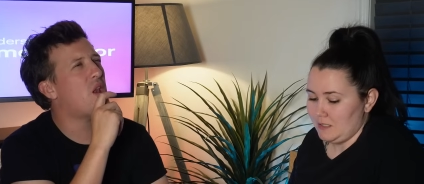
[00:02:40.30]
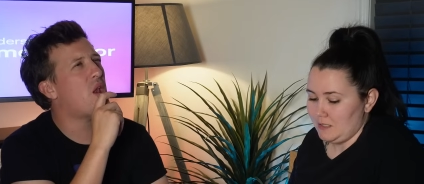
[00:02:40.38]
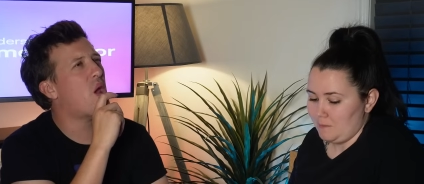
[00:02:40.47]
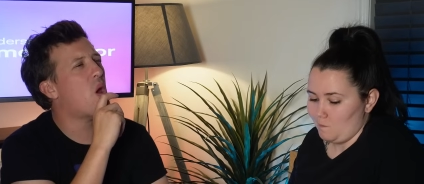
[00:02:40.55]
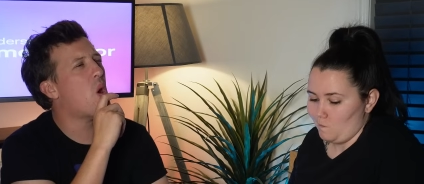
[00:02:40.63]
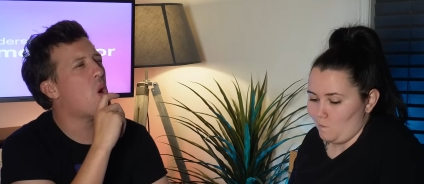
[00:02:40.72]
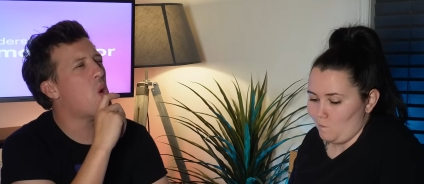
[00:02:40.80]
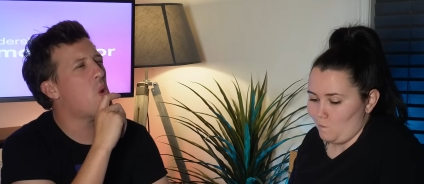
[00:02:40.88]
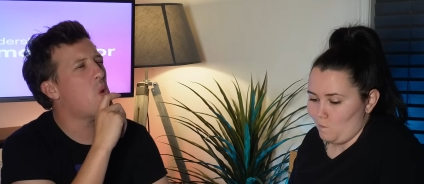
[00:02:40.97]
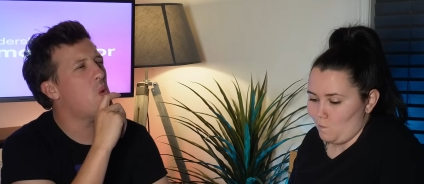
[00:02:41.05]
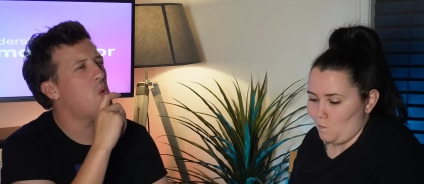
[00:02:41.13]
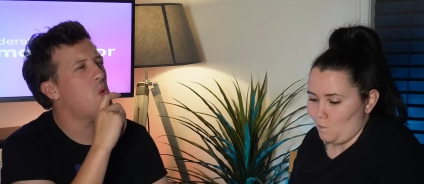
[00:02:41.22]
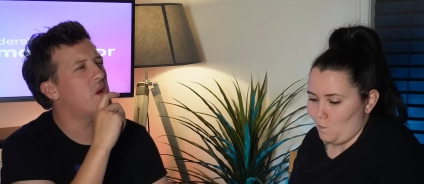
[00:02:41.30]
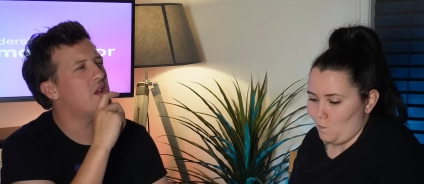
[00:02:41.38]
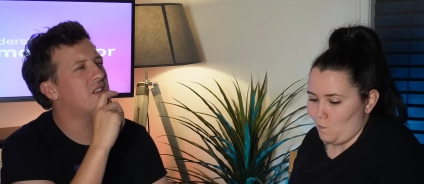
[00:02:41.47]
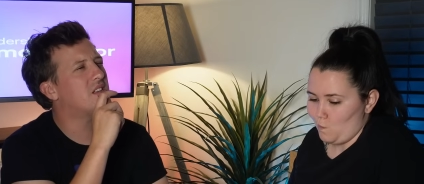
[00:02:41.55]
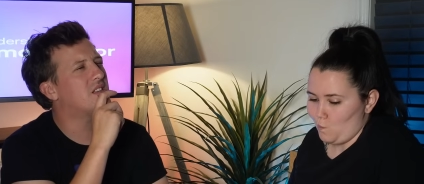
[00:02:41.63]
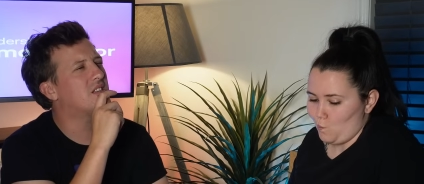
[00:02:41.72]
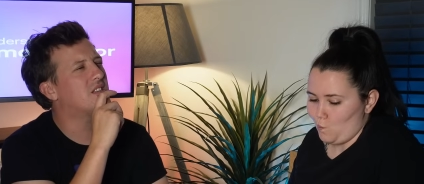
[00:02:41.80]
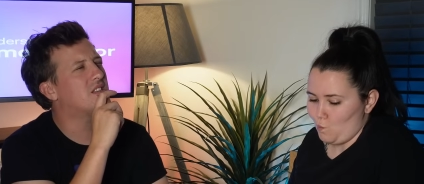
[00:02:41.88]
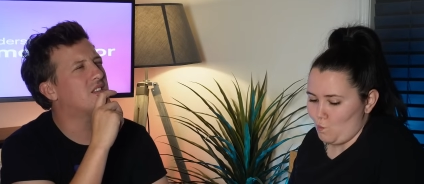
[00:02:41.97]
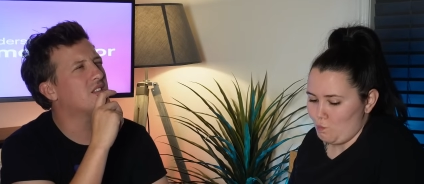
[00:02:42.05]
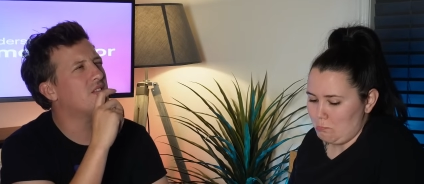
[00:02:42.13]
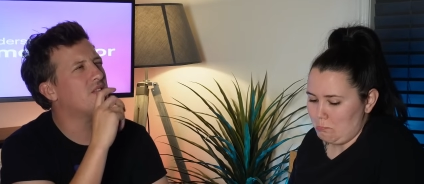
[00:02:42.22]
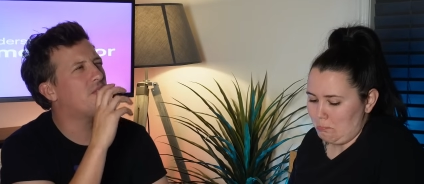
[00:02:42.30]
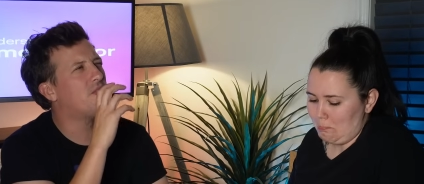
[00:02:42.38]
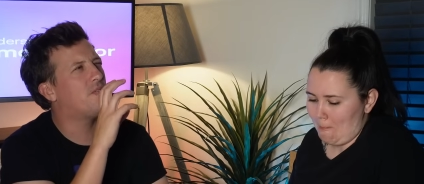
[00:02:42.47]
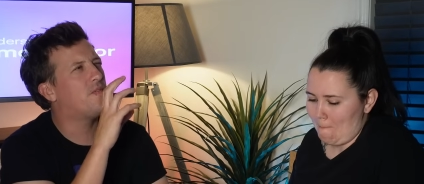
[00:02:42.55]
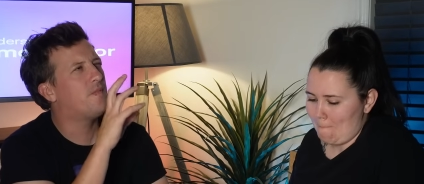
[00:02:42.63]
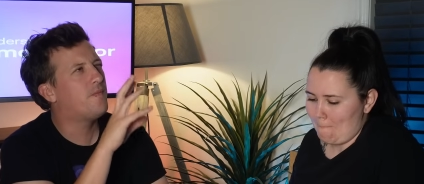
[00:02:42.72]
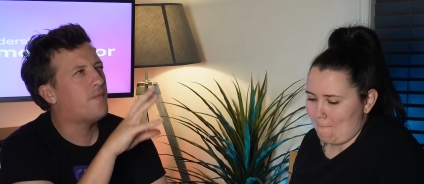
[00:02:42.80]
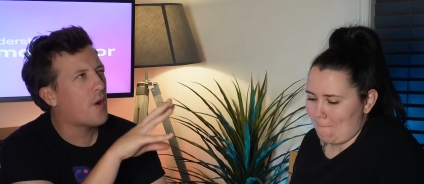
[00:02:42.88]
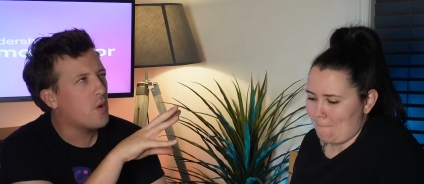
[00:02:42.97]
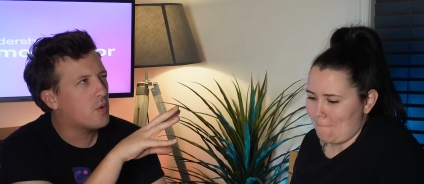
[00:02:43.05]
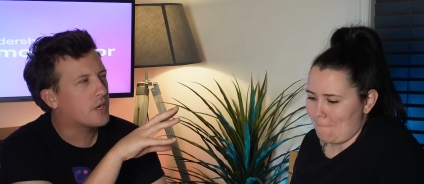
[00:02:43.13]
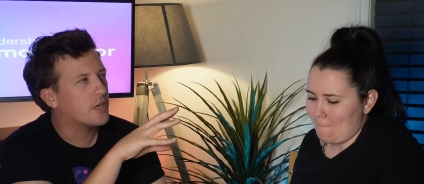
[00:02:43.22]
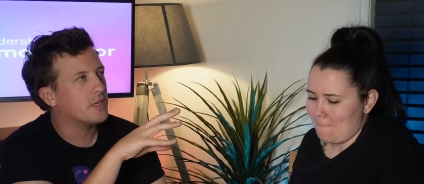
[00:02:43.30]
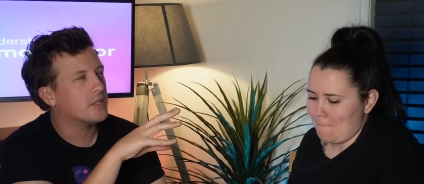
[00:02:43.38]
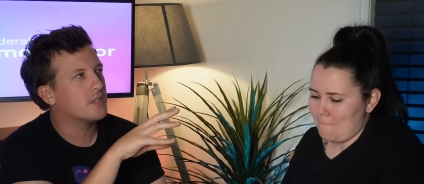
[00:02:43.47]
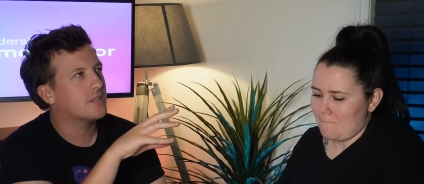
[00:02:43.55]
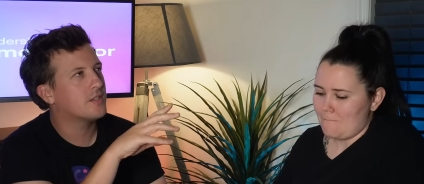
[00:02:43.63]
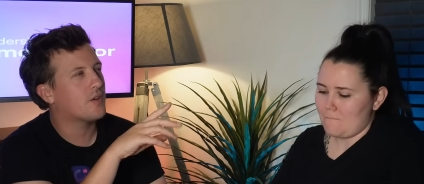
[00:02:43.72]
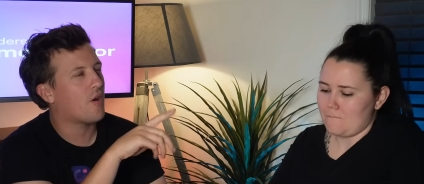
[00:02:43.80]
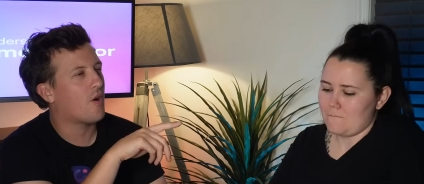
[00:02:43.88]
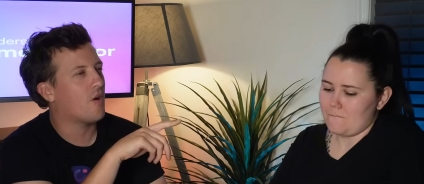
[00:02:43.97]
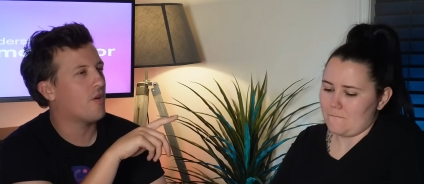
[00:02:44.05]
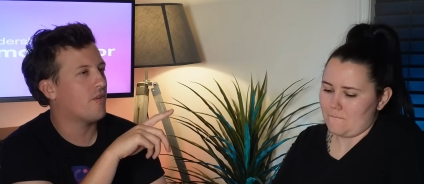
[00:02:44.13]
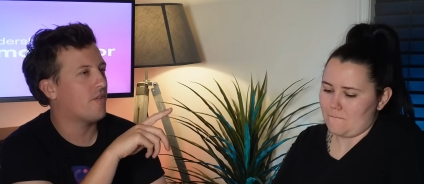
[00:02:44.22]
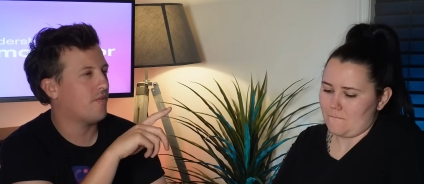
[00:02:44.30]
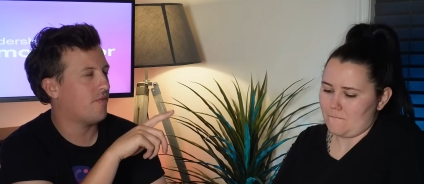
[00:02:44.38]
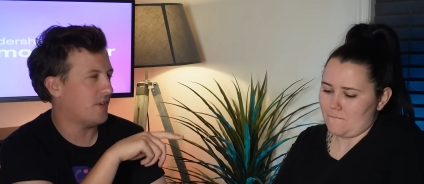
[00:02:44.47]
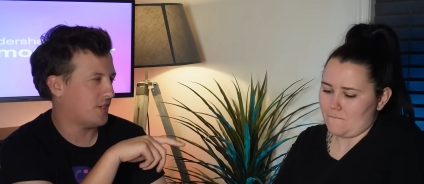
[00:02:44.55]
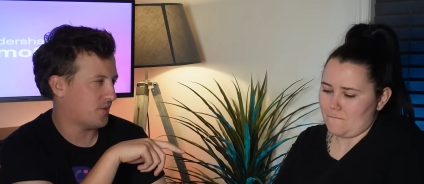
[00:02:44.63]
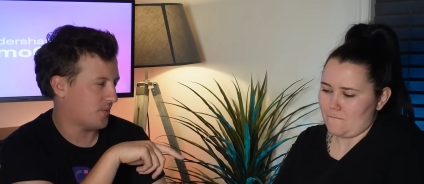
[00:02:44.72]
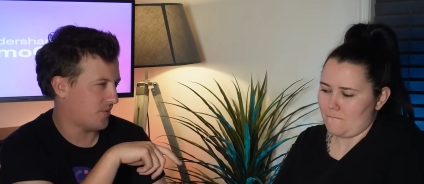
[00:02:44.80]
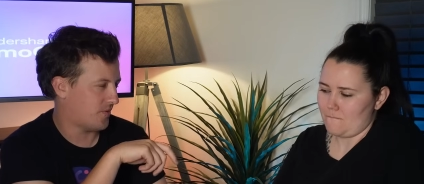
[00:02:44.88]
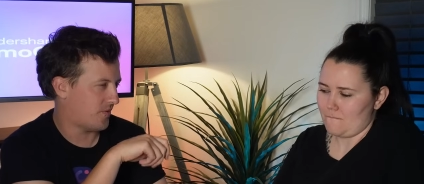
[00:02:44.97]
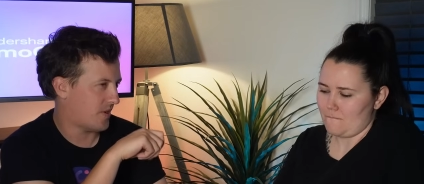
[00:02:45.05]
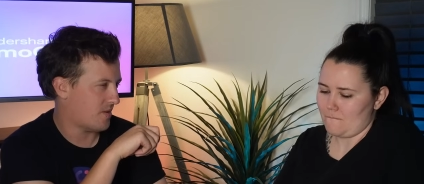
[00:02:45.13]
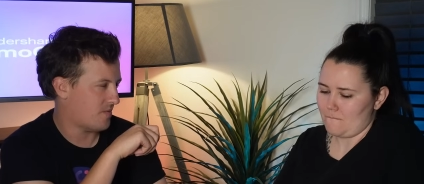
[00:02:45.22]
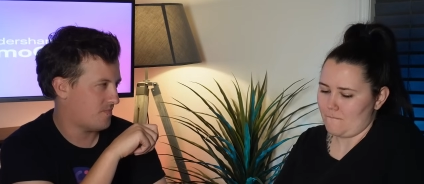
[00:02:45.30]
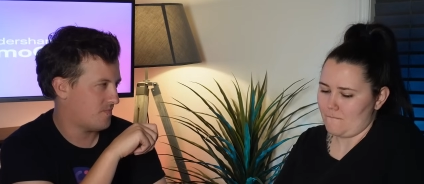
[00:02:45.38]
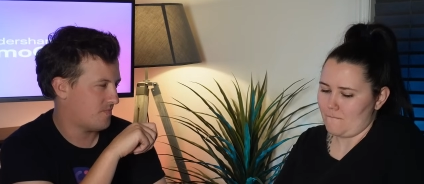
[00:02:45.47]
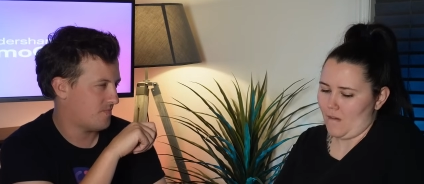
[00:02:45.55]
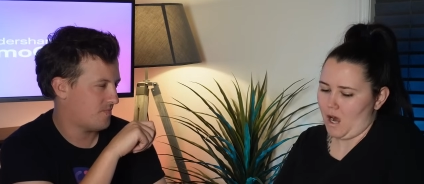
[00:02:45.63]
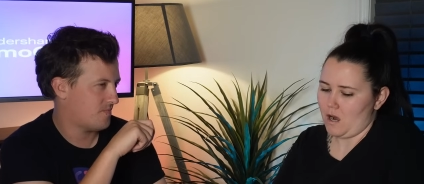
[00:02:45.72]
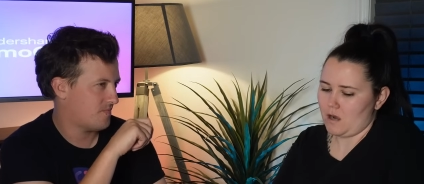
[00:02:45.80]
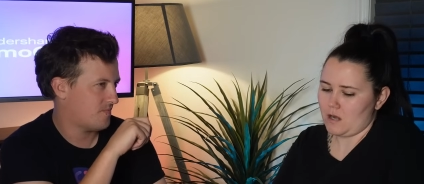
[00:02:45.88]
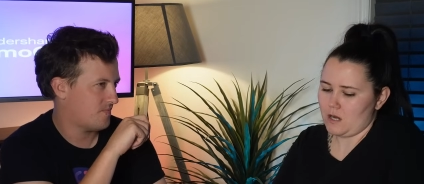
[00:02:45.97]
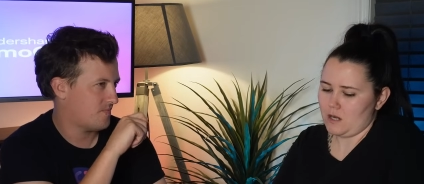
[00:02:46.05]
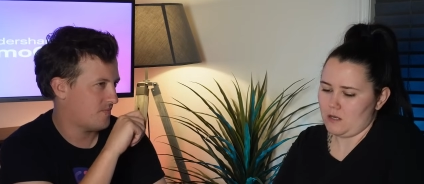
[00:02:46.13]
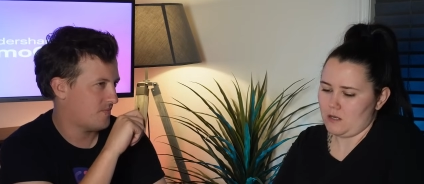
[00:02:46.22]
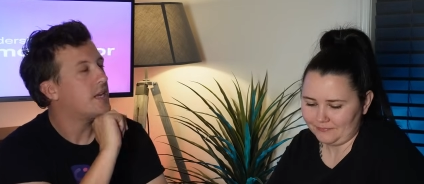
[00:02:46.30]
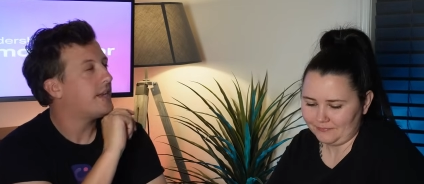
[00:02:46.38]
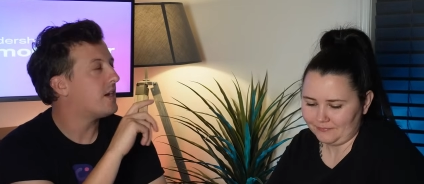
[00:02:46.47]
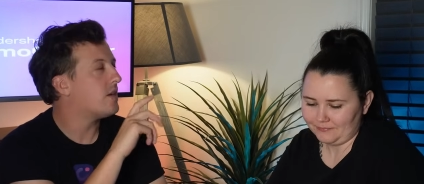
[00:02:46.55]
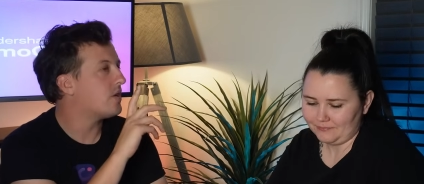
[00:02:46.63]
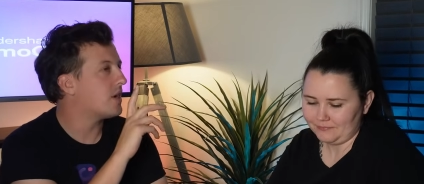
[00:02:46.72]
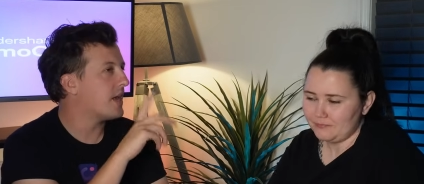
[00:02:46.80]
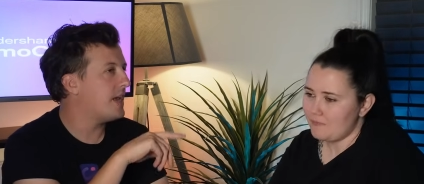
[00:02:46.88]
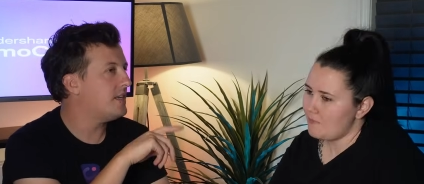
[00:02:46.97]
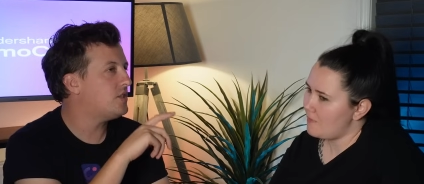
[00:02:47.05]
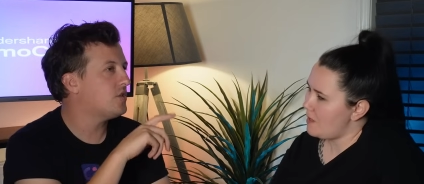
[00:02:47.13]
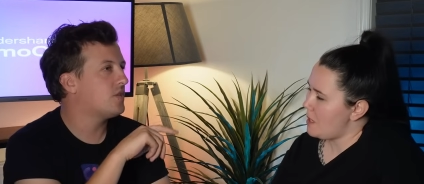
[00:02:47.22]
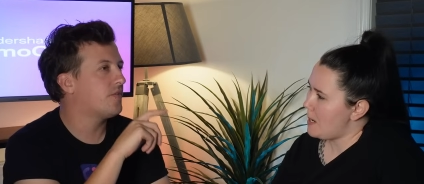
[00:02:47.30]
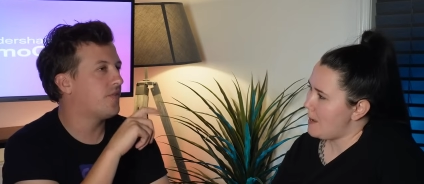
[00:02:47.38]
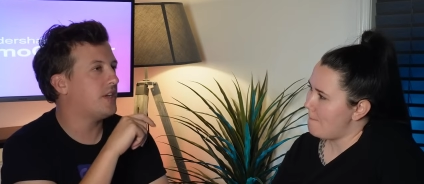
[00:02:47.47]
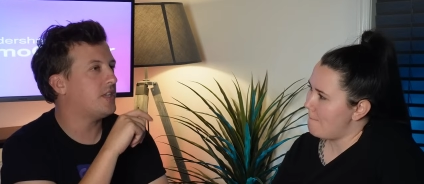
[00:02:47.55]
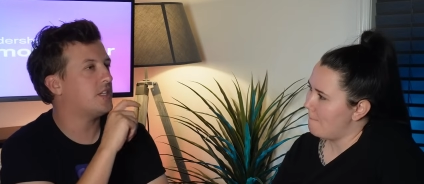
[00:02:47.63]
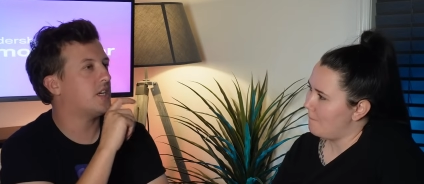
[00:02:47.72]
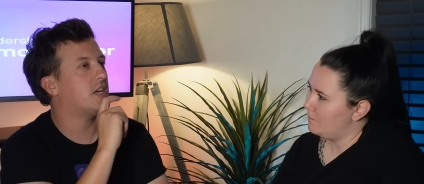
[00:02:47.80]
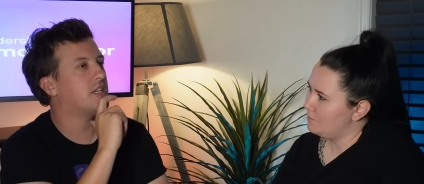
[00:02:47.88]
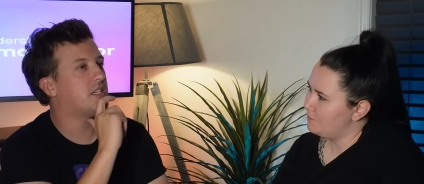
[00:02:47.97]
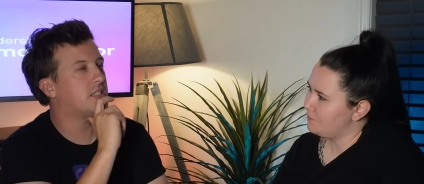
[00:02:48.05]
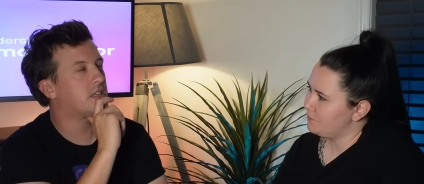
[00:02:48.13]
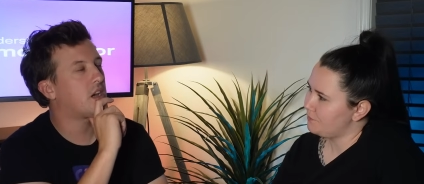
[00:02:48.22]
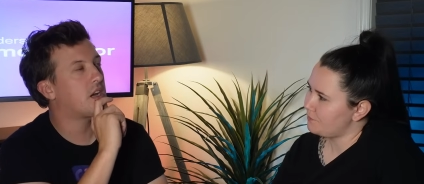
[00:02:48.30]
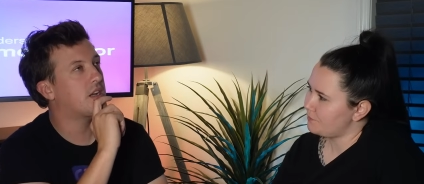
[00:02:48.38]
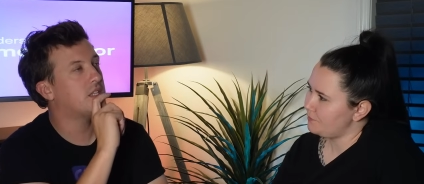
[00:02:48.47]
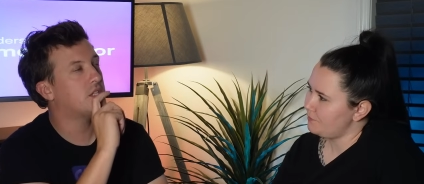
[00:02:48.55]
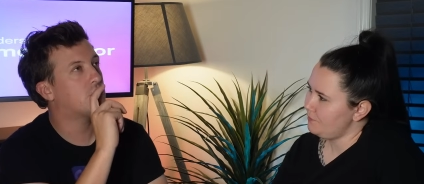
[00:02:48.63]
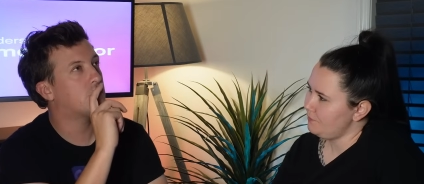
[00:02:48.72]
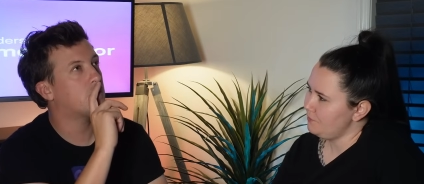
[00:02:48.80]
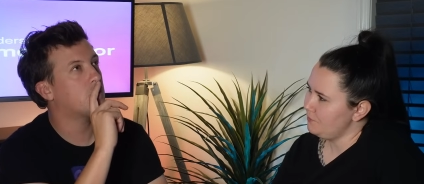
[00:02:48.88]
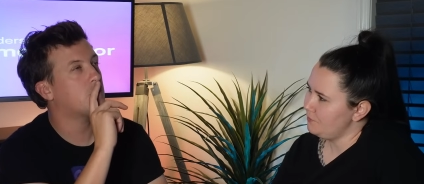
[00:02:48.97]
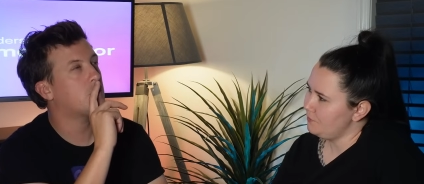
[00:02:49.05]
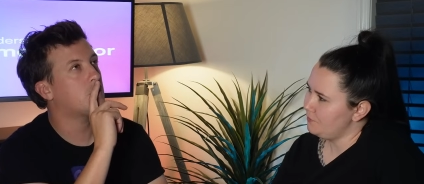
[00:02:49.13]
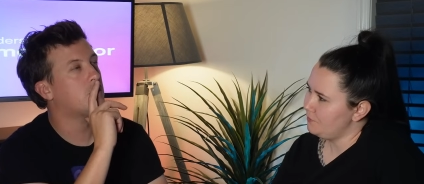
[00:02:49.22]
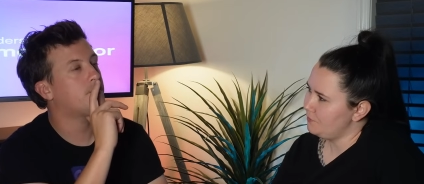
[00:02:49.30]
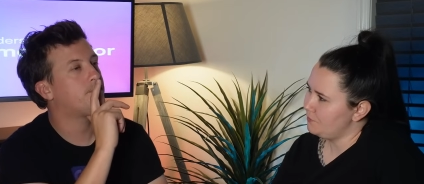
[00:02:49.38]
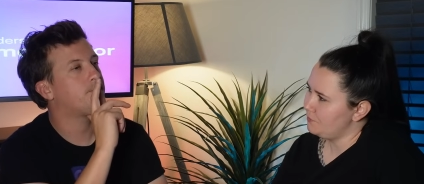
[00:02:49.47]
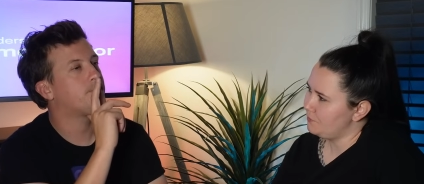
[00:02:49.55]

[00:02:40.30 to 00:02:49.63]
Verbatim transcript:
Speaker 1: no, it doesn't focus on visual flow. Now, is your feature designed to